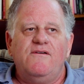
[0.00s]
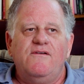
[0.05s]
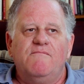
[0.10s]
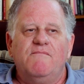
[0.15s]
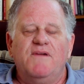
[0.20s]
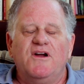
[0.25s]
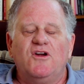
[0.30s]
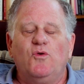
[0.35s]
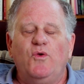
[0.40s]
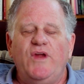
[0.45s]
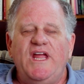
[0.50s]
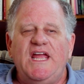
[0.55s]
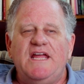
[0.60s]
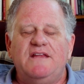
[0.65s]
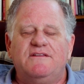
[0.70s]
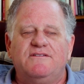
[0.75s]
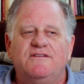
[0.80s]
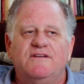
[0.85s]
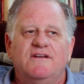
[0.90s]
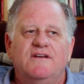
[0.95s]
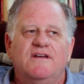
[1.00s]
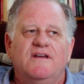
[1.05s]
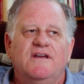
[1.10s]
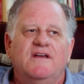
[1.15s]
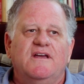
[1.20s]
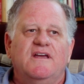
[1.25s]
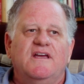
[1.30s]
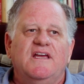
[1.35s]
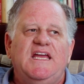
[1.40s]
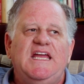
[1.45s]
Magritte,
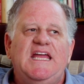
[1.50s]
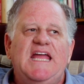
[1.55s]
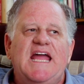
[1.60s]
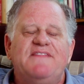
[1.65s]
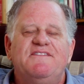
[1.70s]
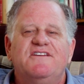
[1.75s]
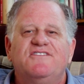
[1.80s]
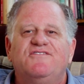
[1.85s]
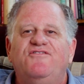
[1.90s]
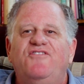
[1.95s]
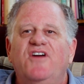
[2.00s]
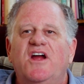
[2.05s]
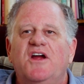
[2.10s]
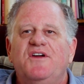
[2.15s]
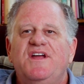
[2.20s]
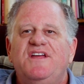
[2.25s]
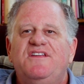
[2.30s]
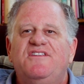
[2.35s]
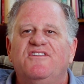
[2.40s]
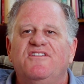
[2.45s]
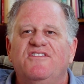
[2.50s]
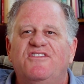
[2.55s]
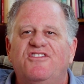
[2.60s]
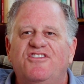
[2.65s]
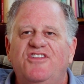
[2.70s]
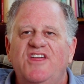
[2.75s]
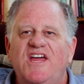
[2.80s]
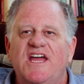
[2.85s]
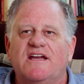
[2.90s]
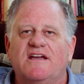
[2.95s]
he had this very
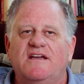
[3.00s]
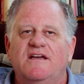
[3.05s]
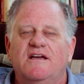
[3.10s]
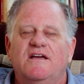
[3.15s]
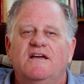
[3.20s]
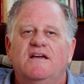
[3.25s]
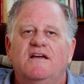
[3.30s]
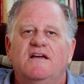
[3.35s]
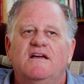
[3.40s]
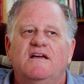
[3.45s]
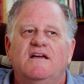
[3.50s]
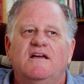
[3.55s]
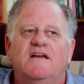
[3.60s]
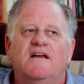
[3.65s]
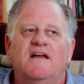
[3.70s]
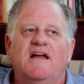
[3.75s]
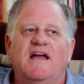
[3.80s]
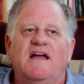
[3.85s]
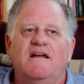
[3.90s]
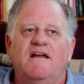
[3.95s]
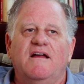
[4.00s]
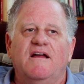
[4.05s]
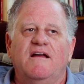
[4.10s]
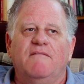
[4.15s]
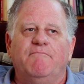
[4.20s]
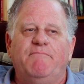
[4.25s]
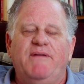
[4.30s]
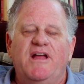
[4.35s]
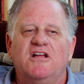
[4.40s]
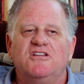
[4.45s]
thick
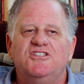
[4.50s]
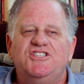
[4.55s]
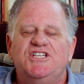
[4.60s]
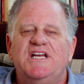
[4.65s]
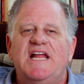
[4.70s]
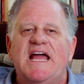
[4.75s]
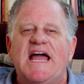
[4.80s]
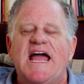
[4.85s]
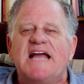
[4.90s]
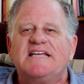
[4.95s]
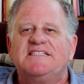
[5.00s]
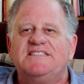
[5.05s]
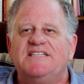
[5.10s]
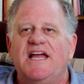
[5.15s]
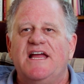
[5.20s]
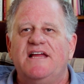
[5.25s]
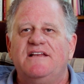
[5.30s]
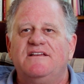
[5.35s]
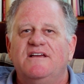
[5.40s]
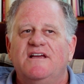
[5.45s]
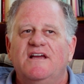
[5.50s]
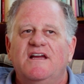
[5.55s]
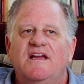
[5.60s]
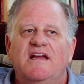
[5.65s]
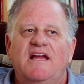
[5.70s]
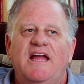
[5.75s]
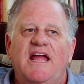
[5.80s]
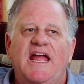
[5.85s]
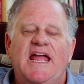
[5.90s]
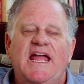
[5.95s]
Belgian accent,
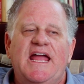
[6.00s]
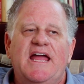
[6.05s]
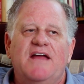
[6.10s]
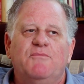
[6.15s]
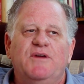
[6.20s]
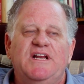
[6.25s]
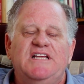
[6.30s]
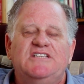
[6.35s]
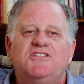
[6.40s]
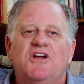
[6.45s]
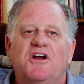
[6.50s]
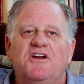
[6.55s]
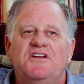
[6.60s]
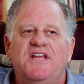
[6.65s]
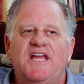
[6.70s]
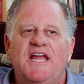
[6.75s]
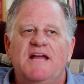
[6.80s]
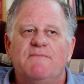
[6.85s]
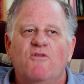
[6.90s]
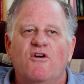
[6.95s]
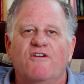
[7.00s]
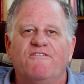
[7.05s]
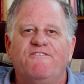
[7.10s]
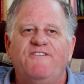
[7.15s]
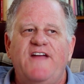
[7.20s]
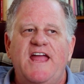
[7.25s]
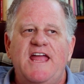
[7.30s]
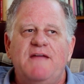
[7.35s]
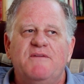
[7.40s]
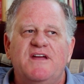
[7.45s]
and when he started to get more
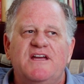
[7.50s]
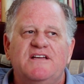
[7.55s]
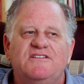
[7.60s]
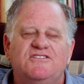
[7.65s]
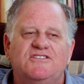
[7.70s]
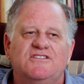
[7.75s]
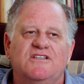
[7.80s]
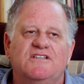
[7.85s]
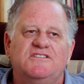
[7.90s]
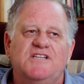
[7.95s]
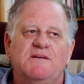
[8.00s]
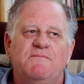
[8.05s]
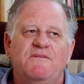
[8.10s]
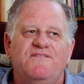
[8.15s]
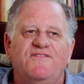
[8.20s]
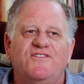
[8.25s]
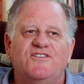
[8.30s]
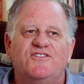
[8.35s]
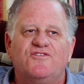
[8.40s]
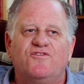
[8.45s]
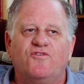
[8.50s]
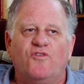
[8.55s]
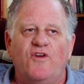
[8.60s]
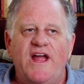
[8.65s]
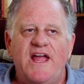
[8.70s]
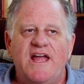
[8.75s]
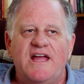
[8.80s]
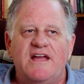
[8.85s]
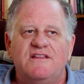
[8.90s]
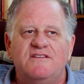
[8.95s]
famous, some of his
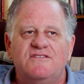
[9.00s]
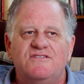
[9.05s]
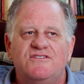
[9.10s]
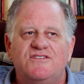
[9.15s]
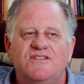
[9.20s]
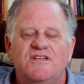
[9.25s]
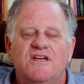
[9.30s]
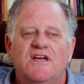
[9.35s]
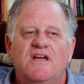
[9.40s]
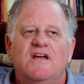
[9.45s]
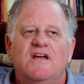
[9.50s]
friends